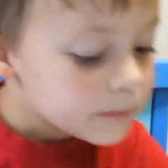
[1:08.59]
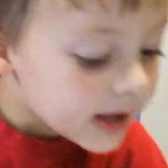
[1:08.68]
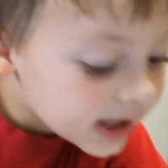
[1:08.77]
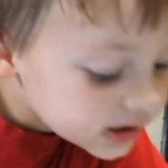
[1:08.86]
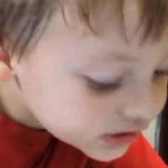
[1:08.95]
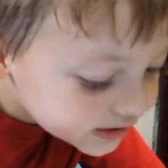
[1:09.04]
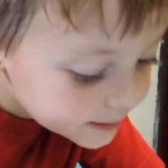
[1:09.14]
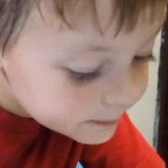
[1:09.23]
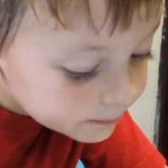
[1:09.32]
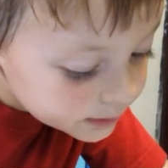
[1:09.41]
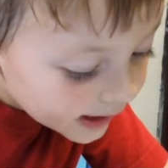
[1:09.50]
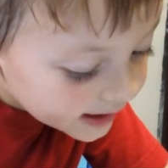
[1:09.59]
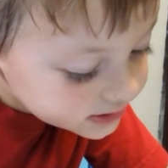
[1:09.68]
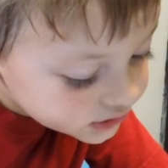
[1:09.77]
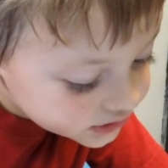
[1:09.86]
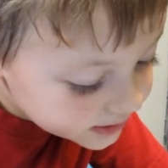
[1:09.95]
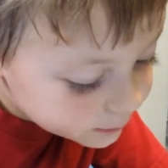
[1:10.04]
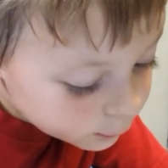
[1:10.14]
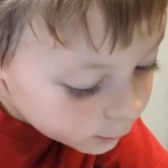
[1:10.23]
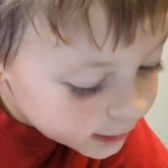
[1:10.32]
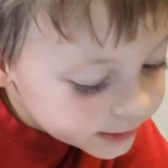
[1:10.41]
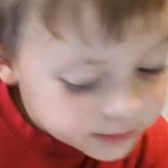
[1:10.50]
Black sheep, black sheep,
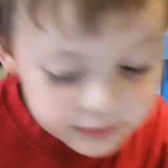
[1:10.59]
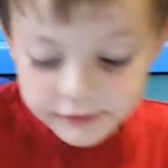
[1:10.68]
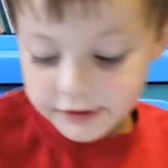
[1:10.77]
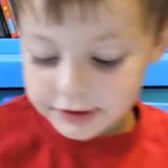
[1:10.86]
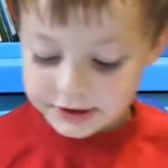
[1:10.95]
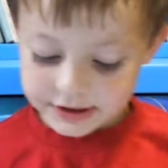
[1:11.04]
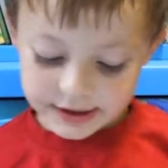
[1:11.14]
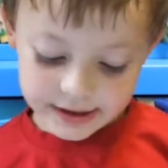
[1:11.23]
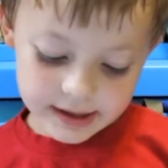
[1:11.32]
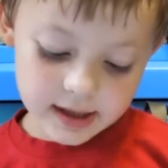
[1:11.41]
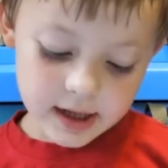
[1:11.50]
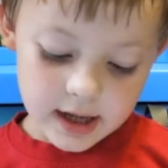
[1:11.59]
what do you see?